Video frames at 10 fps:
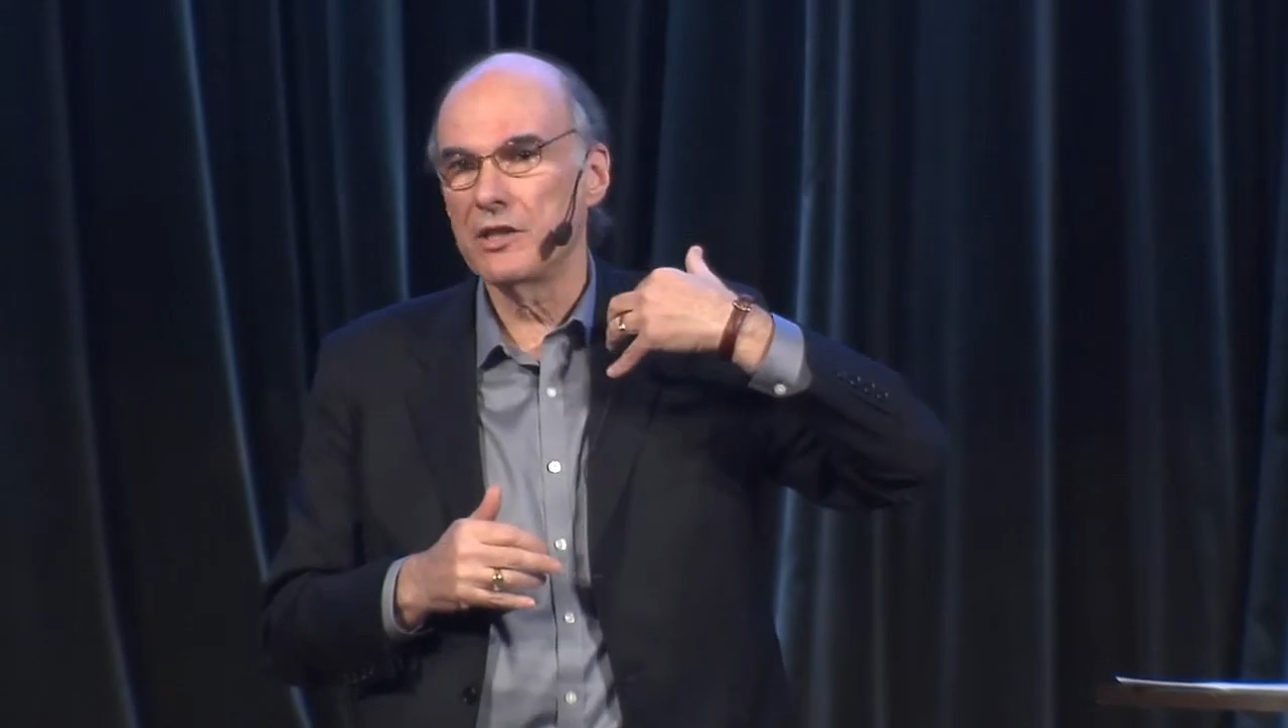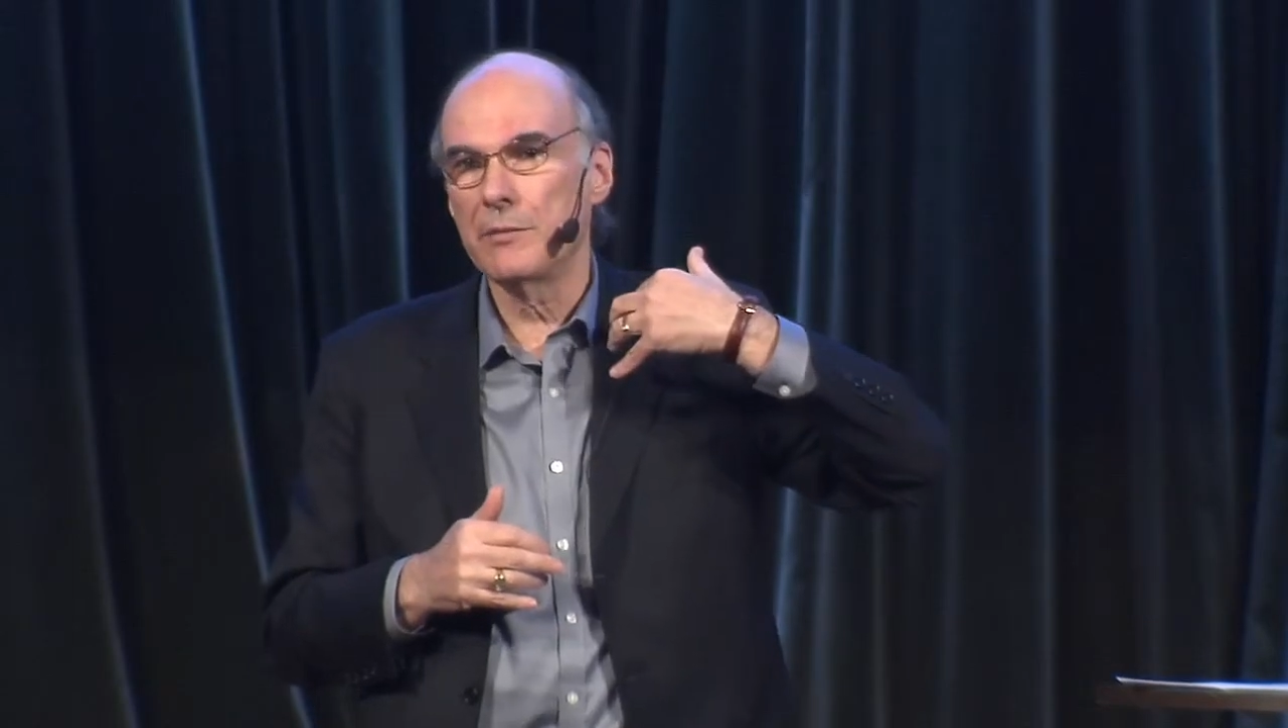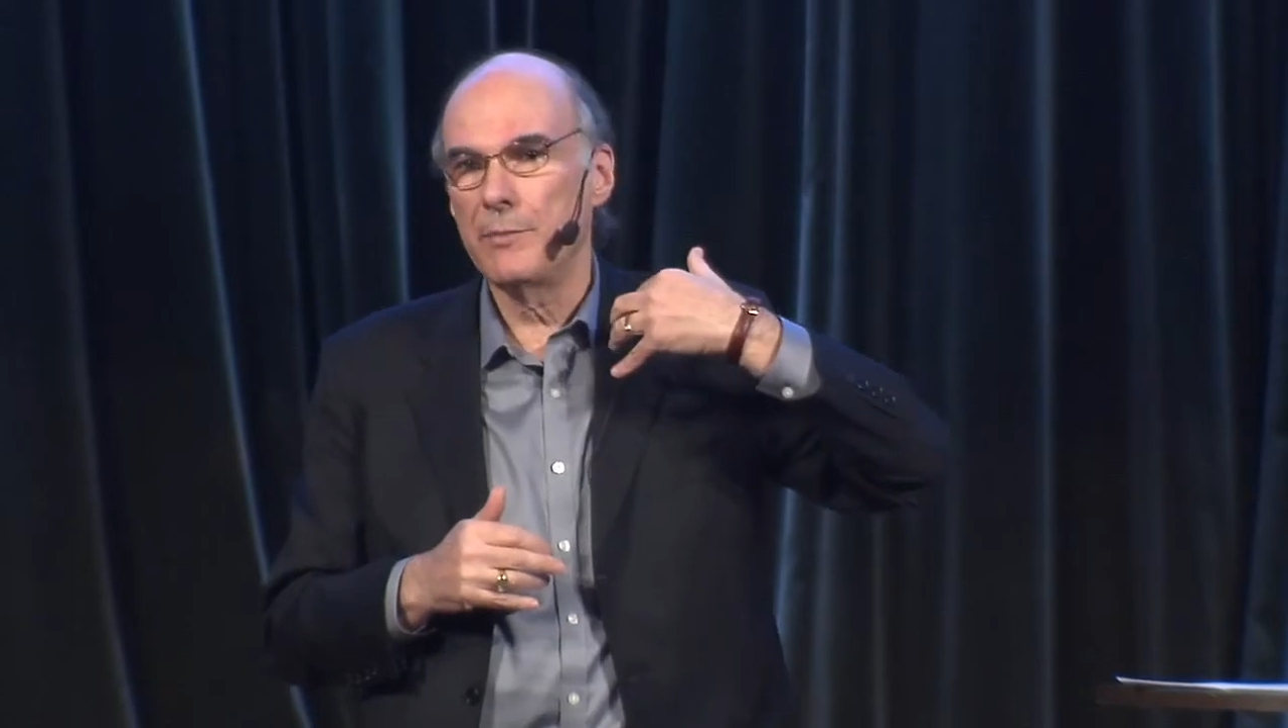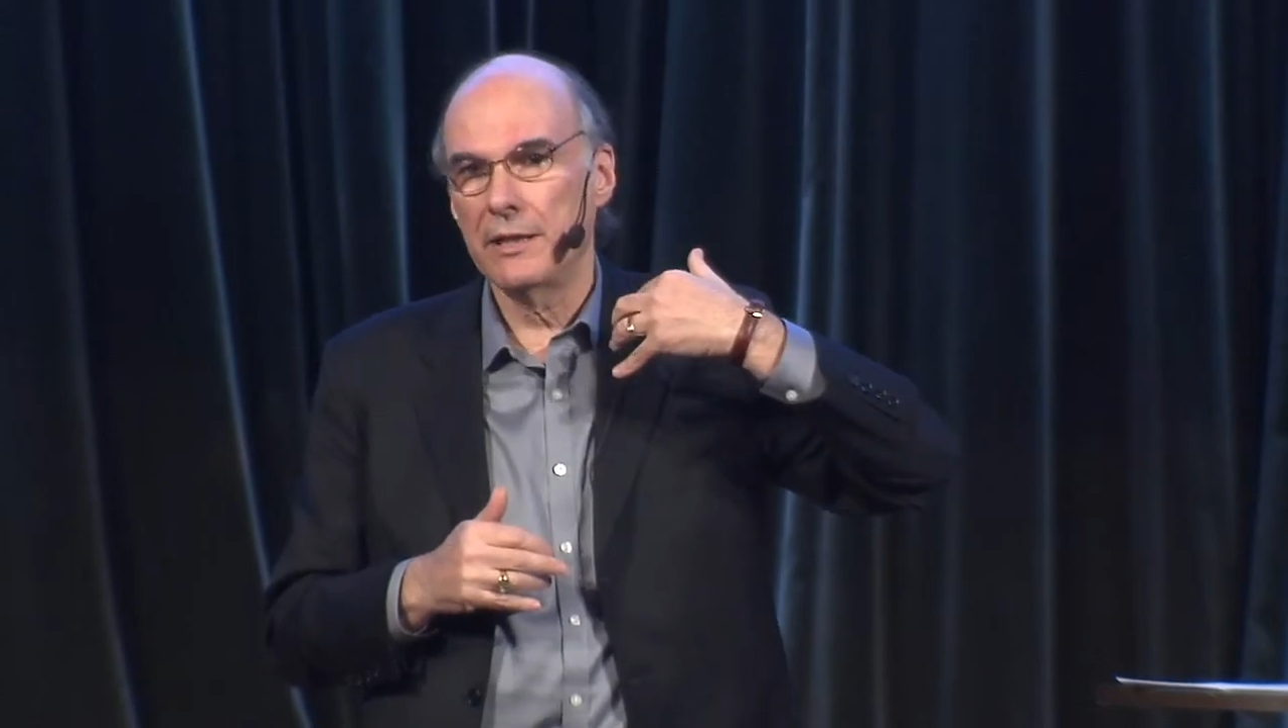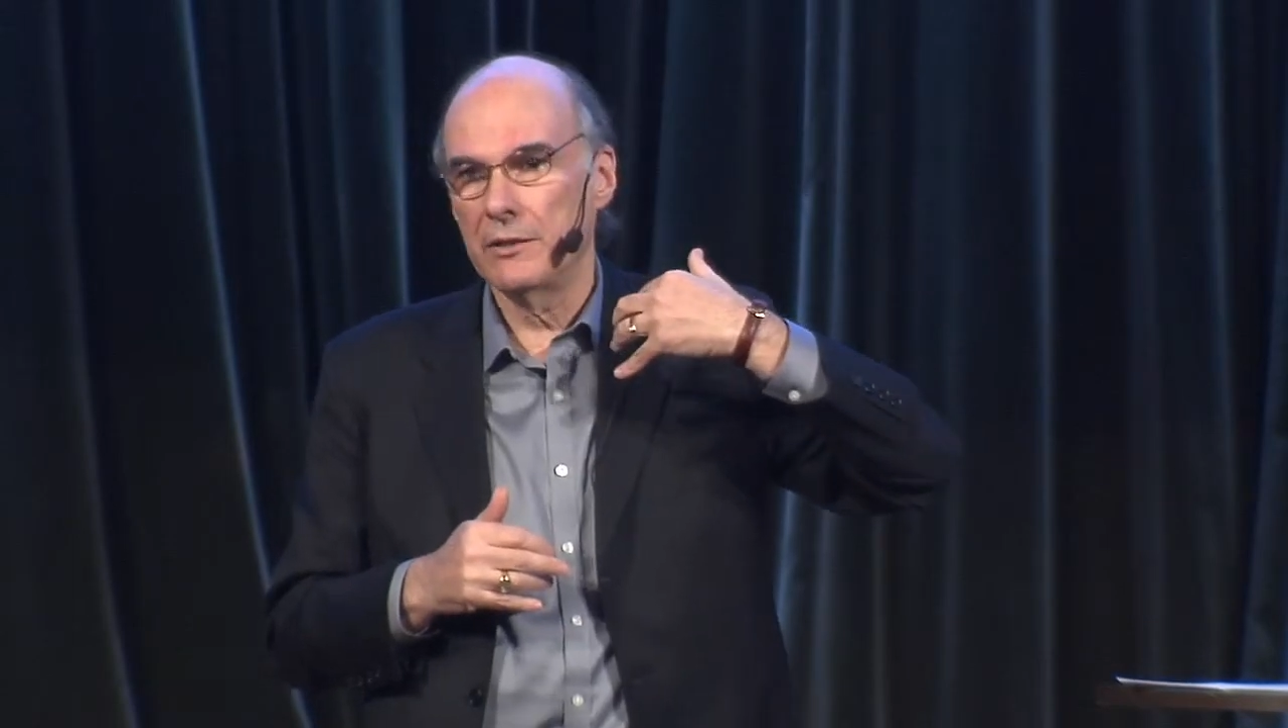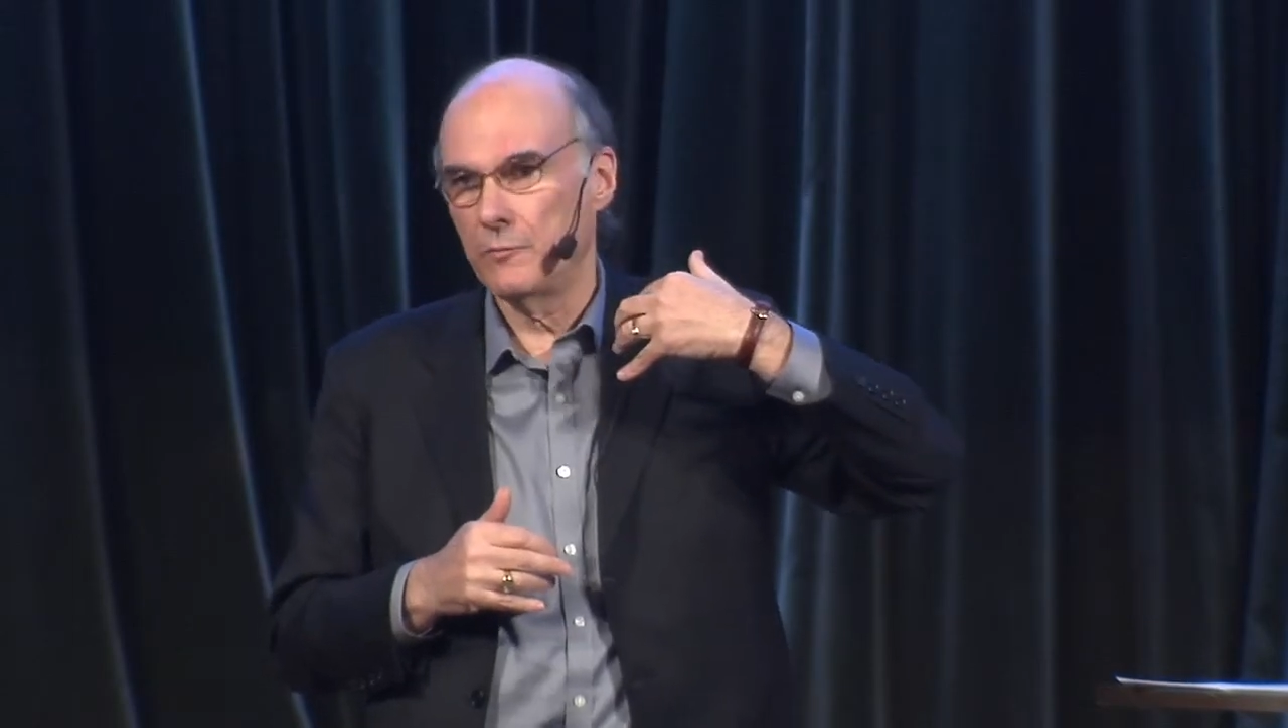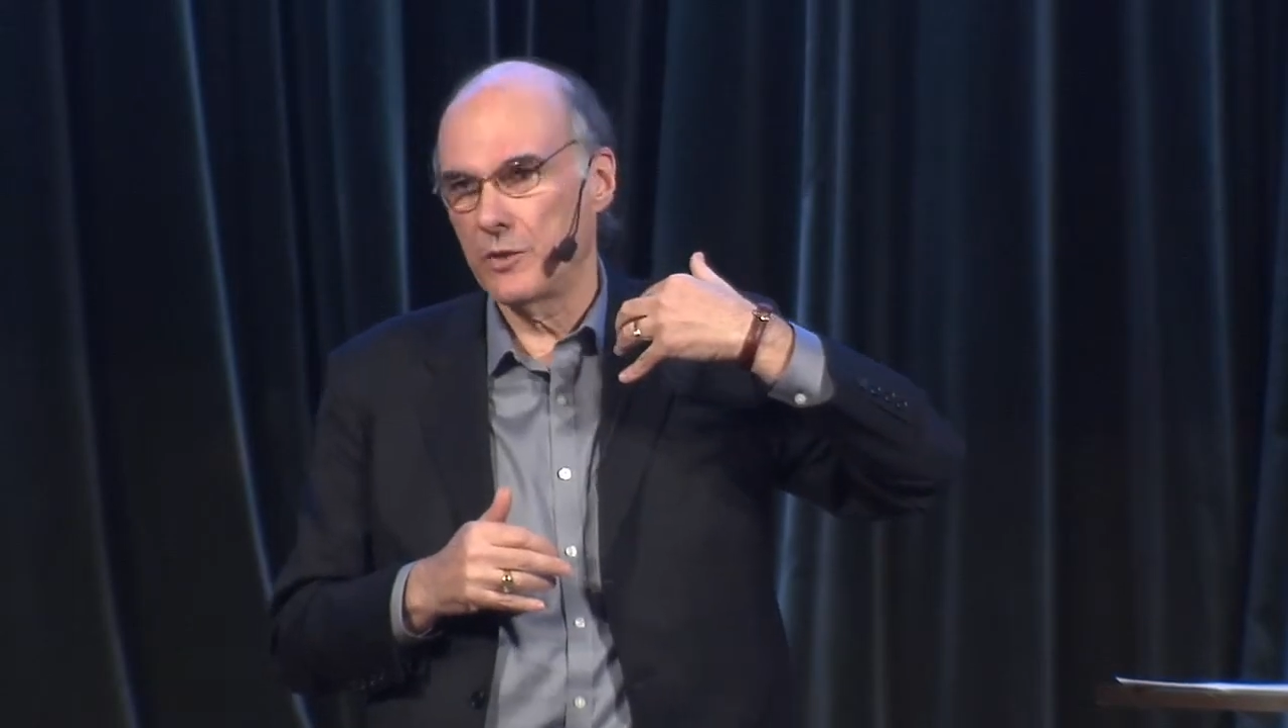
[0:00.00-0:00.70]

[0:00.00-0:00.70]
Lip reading: independent